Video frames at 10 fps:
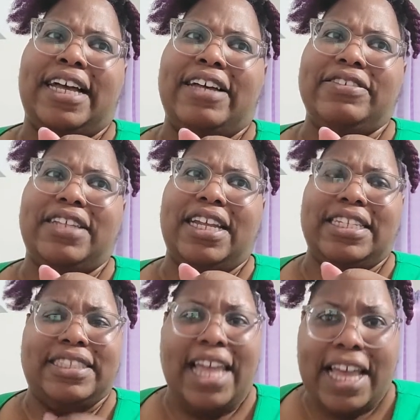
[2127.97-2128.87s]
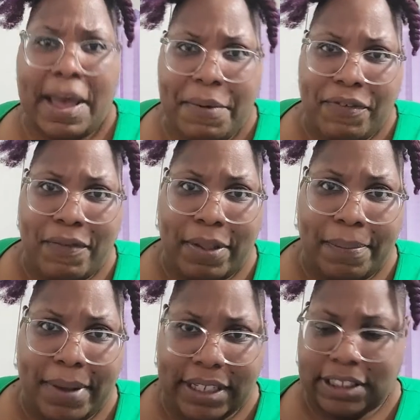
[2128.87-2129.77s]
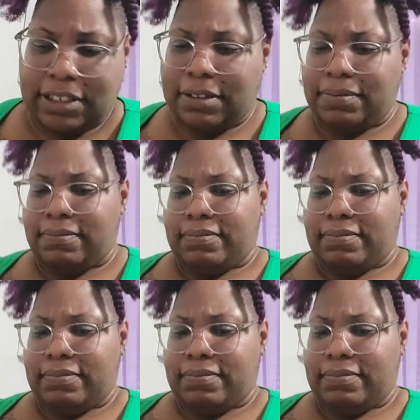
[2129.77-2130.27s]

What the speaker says: I was like, is that coming from the bishop?